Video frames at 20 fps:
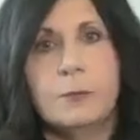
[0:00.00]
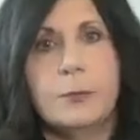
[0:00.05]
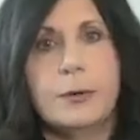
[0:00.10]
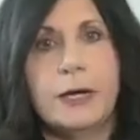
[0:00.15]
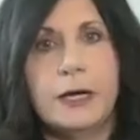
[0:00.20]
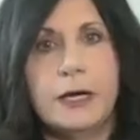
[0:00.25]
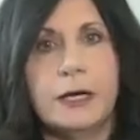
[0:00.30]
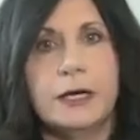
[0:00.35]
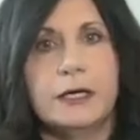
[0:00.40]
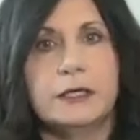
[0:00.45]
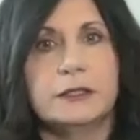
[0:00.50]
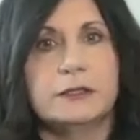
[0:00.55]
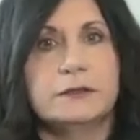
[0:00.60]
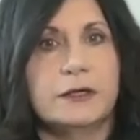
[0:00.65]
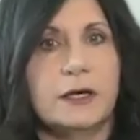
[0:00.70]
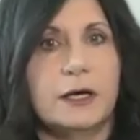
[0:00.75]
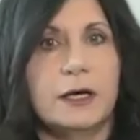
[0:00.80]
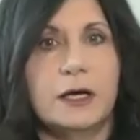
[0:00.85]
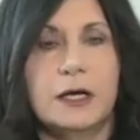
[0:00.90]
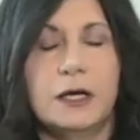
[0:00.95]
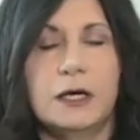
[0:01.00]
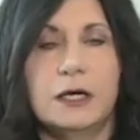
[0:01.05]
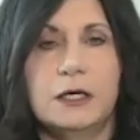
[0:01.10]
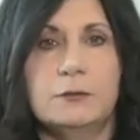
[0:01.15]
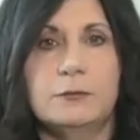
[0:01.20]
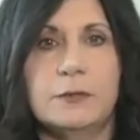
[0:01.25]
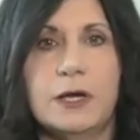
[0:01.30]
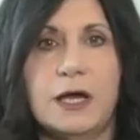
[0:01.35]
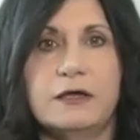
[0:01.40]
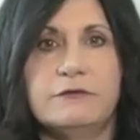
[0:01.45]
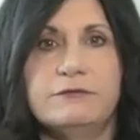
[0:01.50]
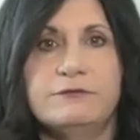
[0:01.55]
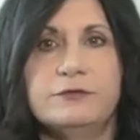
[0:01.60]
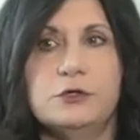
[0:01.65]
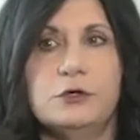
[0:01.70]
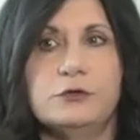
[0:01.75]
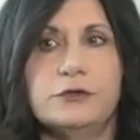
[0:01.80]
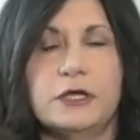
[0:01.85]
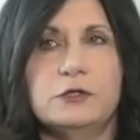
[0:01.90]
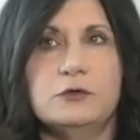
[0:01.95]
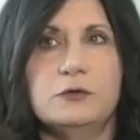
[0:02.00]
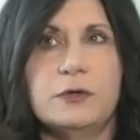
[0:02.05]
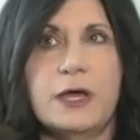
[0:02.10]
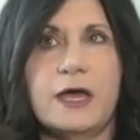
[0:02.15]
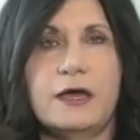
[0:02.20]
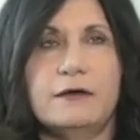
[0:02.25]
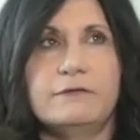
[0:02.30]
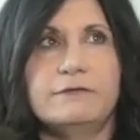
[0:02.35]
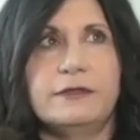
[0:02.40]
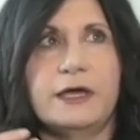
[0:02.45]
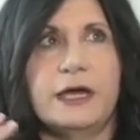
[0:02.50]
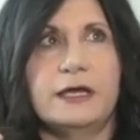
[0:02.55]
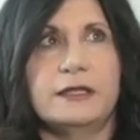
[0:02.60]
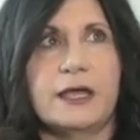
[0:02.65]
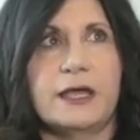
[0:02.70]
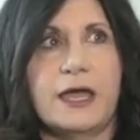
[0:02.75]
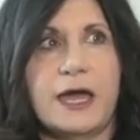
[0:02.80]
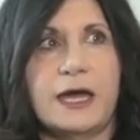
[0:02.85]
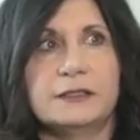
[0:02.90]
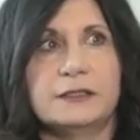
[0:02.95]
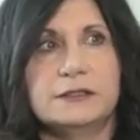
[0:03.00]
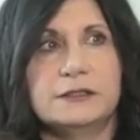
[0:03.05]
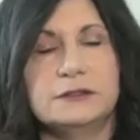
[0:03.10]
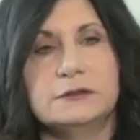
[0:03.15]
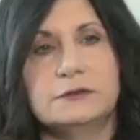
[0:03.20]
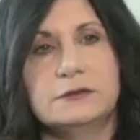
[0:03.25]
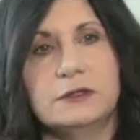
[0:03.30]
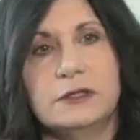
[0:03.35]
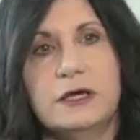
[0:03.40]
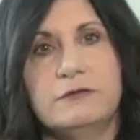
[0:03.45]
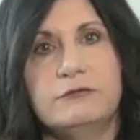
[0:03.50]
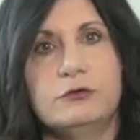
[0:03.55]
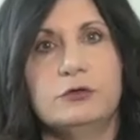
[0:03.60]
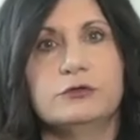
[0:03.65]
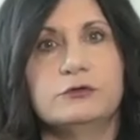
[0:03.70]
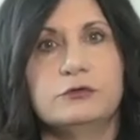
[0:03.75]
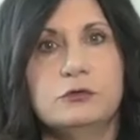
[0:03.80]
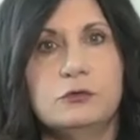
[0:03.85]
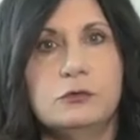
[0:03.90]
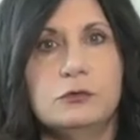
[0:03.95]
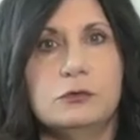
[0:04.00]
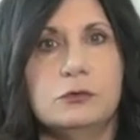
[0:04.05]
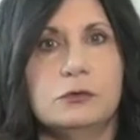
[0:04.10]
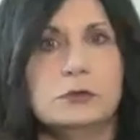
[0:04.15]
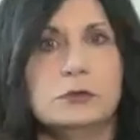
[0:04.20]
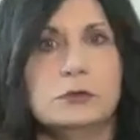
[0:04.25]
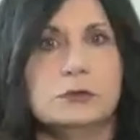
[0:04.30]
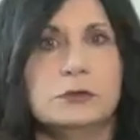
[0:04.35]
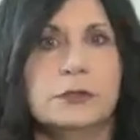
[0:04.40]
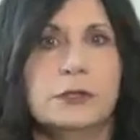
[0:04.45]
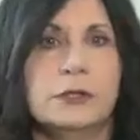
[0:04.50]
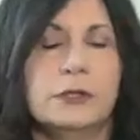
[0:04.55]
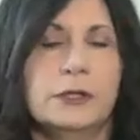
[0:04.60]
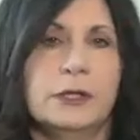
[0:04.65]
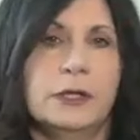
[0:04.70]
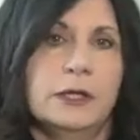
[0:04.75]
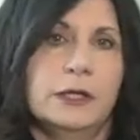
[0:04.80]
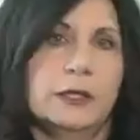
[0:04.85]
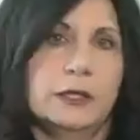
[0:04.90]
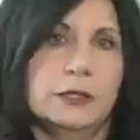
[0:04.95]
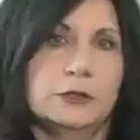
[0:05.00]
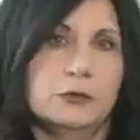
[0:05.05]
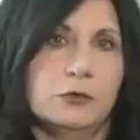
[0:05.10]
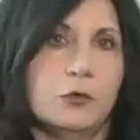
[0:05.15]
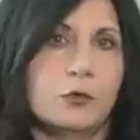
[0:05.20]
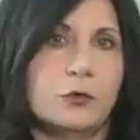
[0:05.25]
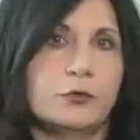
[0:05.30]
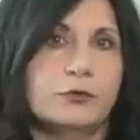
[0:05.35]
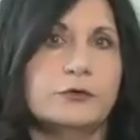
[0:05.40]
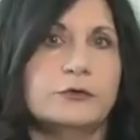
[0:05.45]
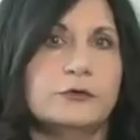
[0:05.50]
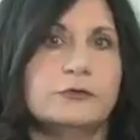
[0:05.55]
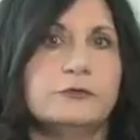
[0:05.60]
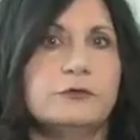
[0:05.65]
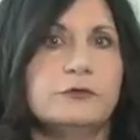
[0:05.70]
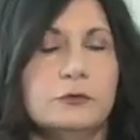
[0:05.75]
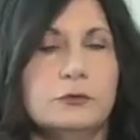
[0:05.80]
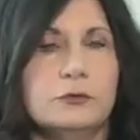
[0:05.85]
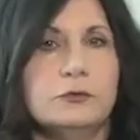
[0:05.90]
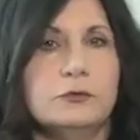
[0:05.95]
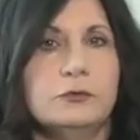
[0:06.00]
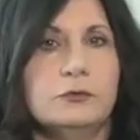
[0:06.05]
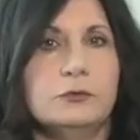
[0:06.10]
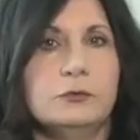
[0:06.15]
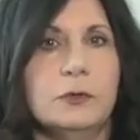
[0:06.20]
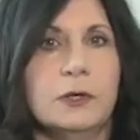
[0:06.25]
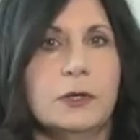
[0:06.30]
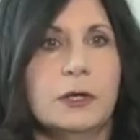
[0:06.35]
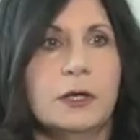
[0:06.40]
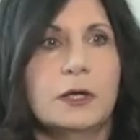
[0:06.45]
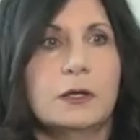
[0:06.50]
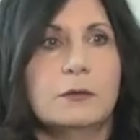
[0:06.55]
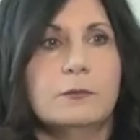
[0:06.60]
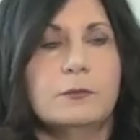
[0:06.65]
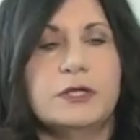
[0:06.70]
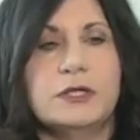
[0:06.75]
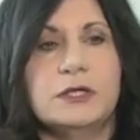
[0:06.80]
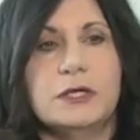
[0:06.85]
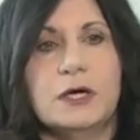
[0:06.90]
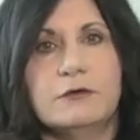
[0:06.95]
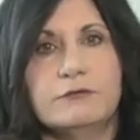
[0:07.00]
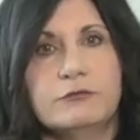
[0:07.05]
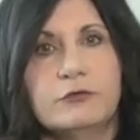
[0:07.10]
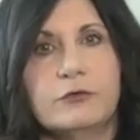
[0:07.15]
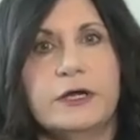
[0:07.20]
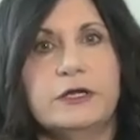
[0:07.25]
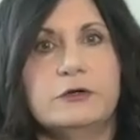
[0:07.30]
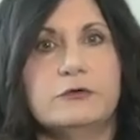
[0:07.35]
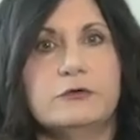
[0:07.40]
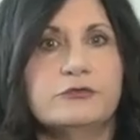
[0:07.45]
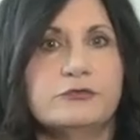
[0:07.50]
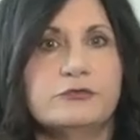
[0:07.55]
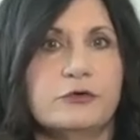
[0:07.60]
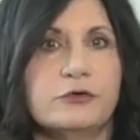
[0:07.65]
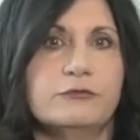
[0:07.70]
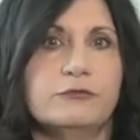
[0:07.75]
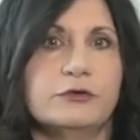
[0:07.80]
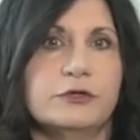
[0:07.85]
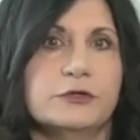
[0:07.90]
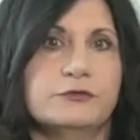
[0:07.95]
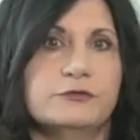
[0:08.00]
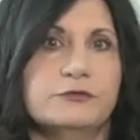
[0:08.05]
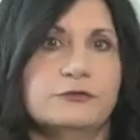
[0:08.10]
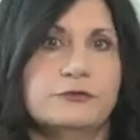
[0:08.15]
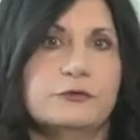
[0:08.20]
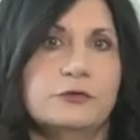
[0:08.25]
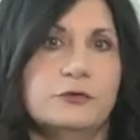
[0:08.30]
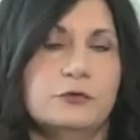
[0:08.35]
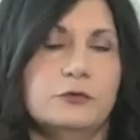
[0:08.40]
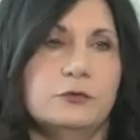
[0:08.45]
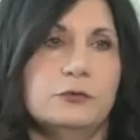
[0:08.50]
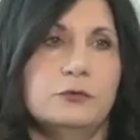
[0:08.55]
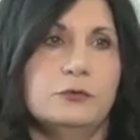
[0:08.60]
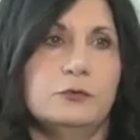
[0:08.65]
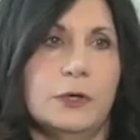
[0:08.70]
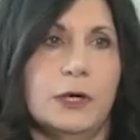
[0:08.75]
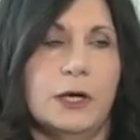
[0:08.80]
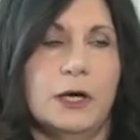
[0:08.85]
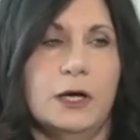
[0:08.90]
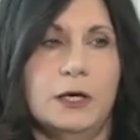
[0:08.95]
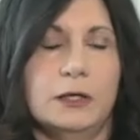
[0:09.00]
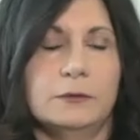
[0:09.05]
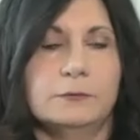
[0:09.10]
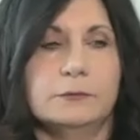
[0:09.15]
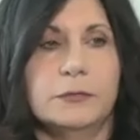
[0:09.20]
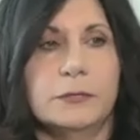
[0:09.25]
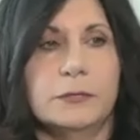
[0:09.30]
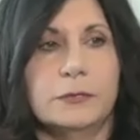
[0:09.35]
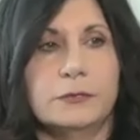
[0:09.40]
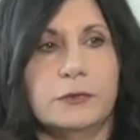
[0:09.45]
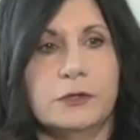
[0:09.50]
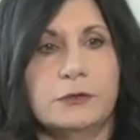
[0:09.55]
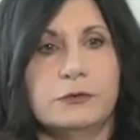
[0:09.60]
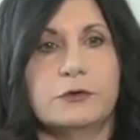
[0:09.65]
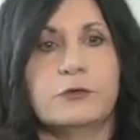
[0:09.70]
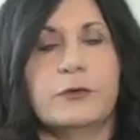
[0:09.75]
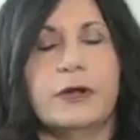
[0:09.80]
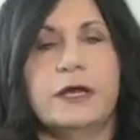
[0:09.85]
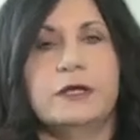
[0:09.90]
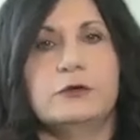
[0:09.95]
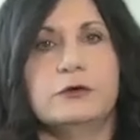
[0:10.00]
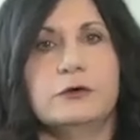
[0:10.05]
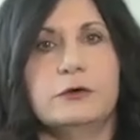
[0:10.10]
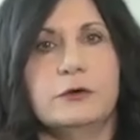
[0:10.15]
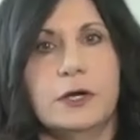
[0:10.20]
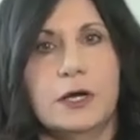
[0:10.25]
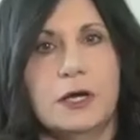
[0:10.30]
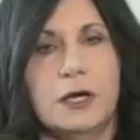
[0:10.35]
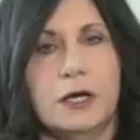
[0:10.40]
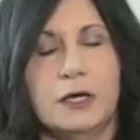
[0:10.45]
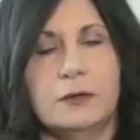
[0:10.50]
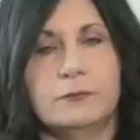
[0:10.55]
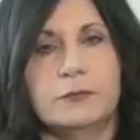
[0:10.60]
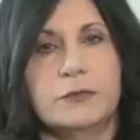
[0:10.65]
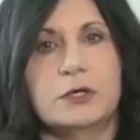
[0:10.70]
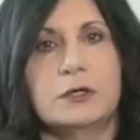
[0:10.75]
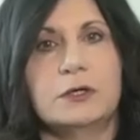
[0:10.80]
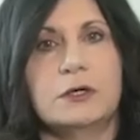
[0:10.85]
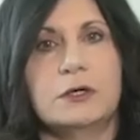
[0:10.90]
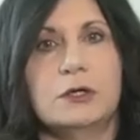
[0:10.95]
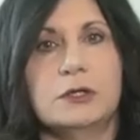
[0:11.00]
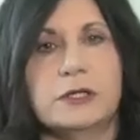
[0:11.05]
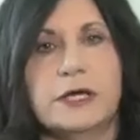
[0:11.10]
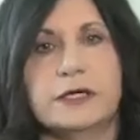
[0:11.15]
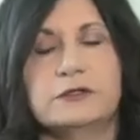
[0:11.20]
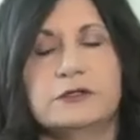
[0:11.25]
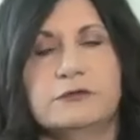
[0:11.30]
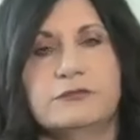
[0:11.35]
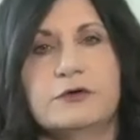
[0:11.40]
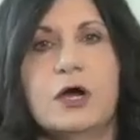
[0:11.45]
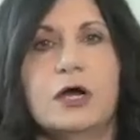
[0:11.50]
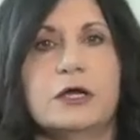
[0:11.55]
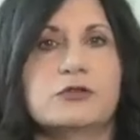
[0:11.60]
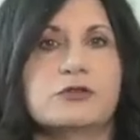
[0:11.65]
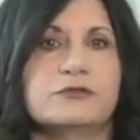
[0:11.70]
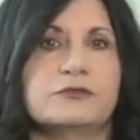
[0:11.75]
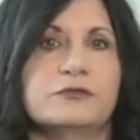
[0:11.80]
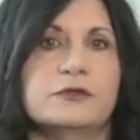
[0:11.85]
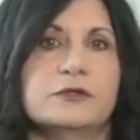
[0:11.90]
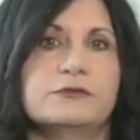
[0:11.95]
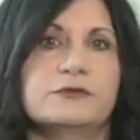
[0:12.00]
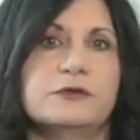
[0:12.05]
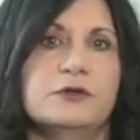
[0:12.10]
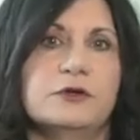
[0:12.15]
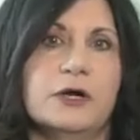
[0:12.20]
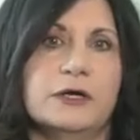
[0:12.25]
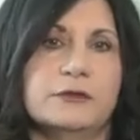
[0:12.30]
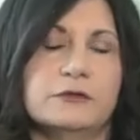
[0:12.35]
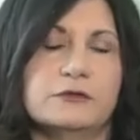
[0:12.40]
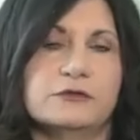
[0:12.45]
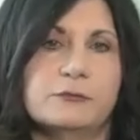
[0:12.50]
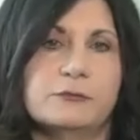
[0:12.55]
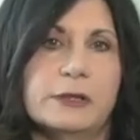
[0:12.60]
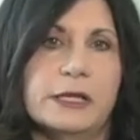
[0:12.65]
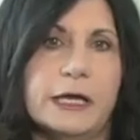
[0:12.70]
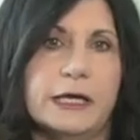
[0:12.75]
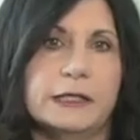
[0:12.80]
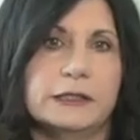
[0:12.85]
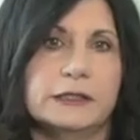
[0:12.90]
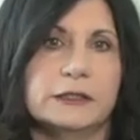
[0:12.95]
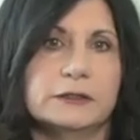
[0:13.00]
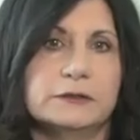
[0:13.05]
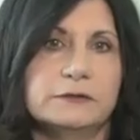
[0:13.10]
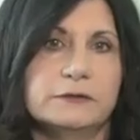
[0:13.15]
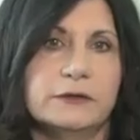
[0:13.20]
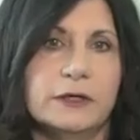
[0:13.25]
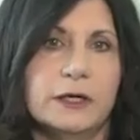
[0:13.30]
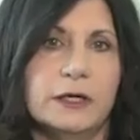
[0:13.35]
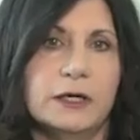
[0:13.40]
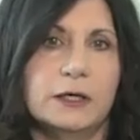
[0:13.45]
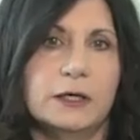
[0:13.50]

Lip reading: But I feel that you have that added level tool in order to be of greater service to the greater collective consciousness here on this planet.